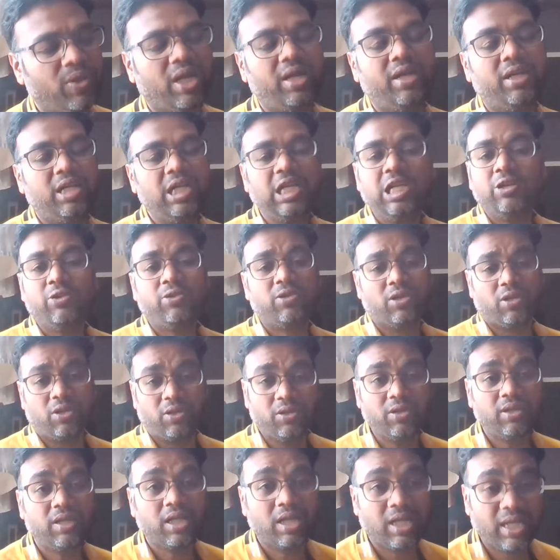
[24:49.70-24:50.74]
until you
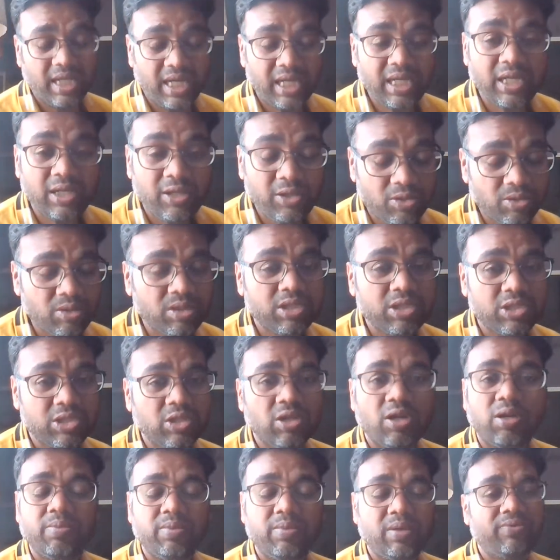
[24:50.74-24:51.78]
don't get into the
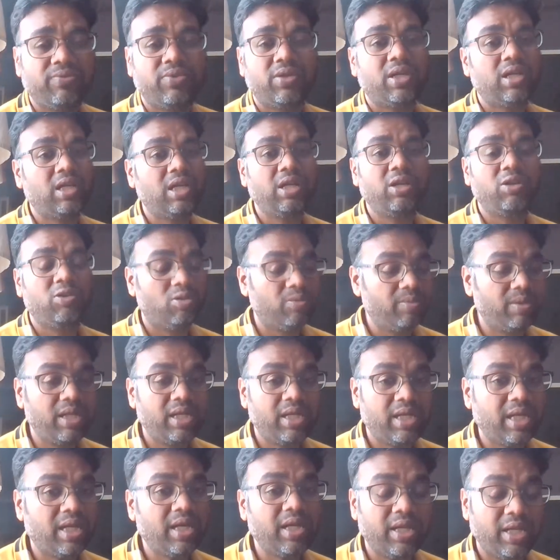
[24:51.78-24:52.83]
job, definitely nobody
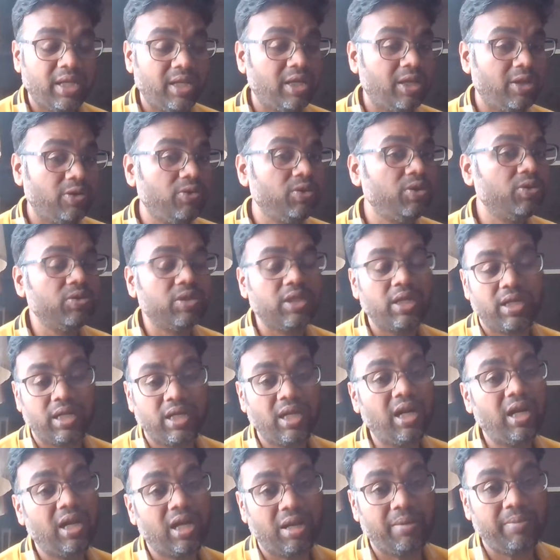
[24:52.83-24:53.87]
can give you the
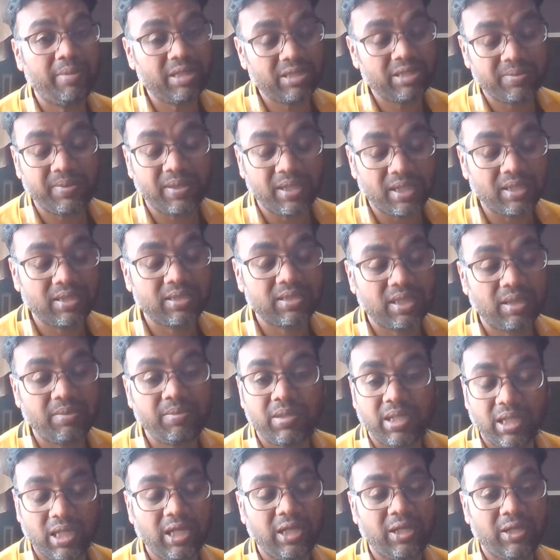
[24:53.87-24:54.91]
real time experience. I'm
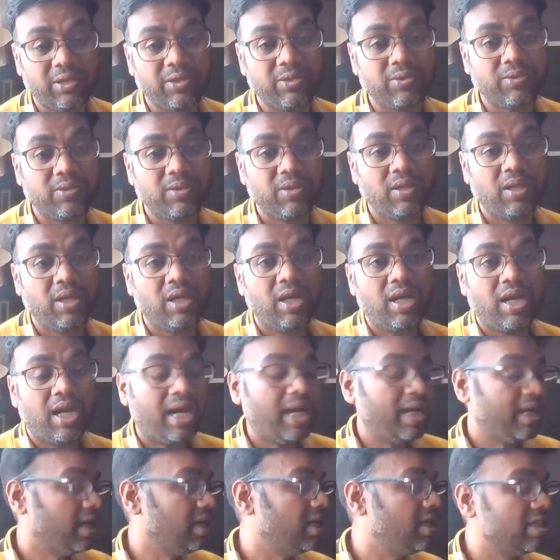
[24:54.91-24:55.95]
telling you,
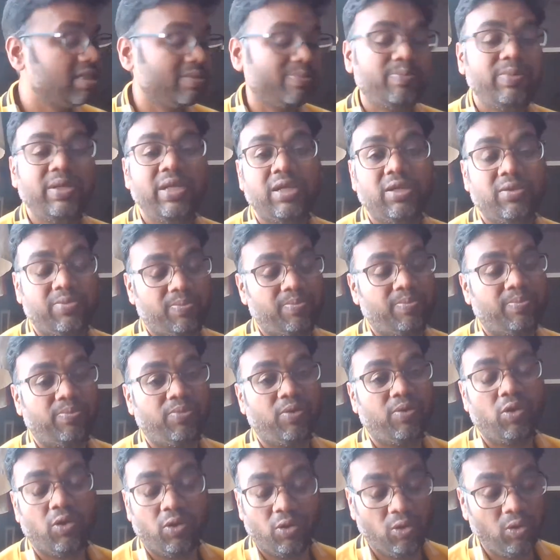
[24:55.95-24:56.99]
I can speak
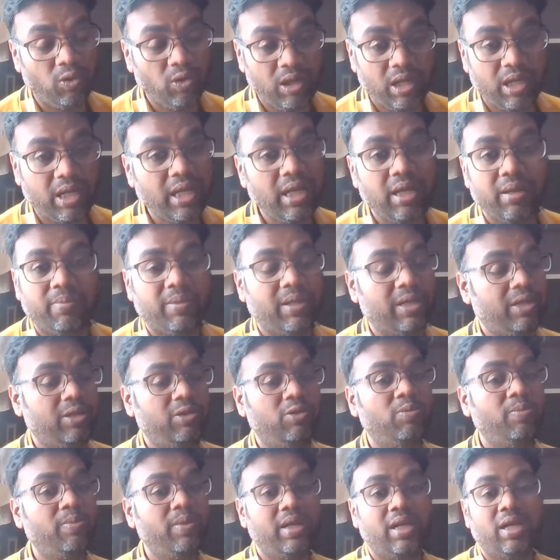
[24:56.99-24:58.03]
whole day, but
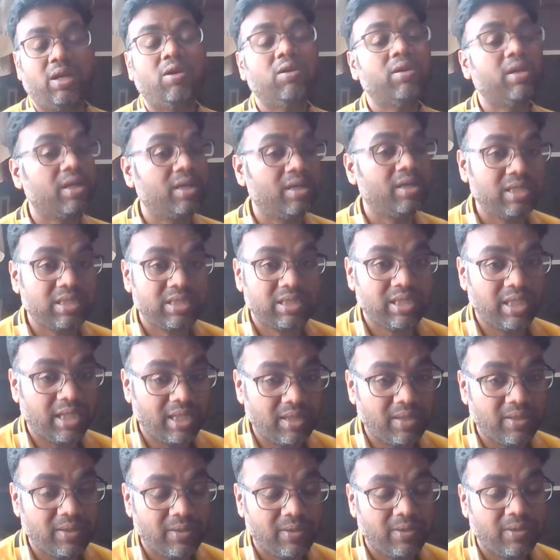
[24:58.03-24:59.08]
you will not
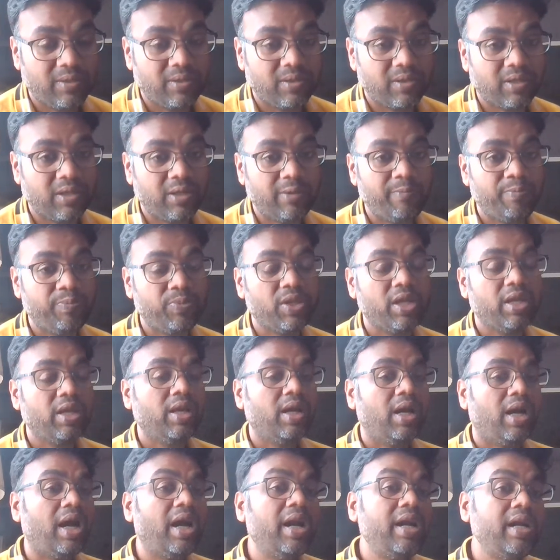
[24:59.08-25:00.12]
understand. Okay,
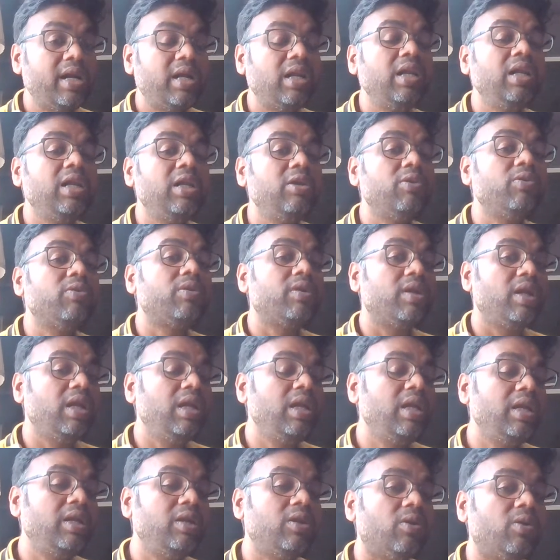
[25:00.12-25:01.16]
until you
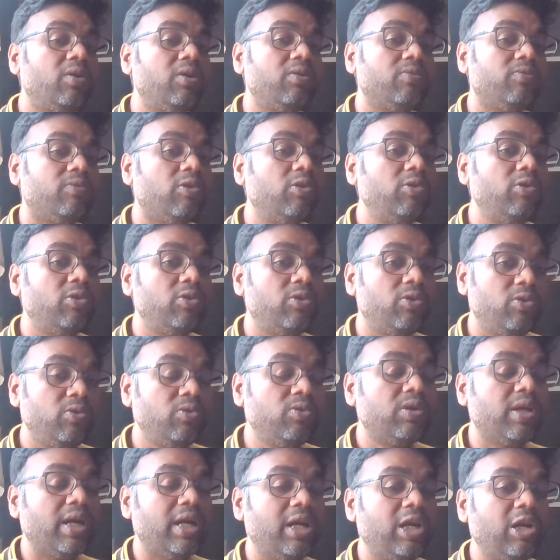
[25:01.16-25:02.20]
really don't want to
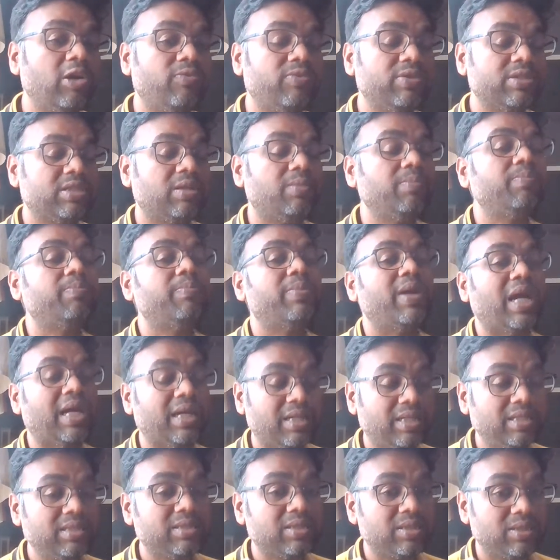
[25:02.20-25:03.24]
do kind of some
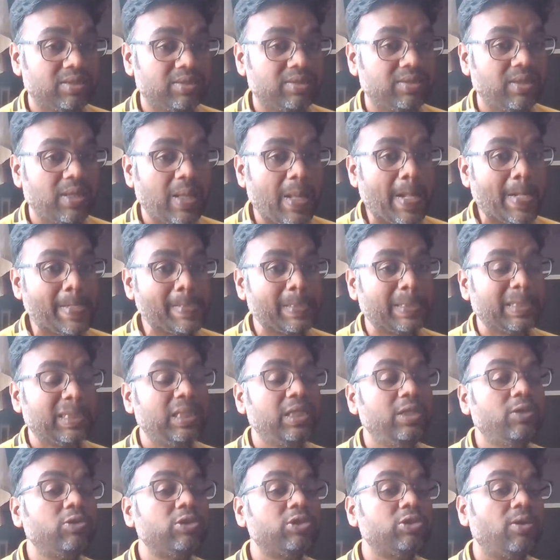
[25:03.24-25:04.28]
practices,
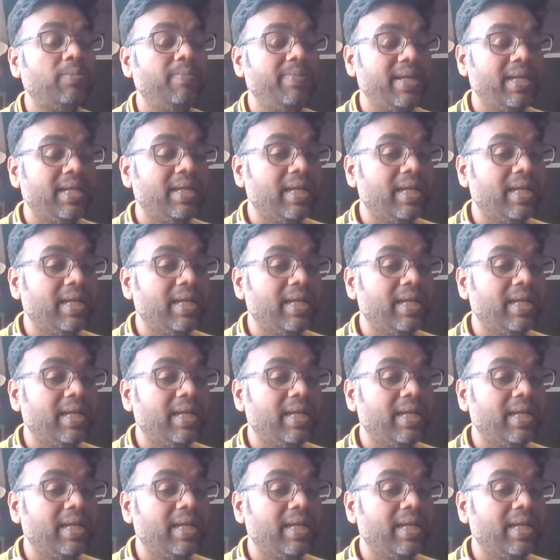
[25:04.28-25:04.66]
you should be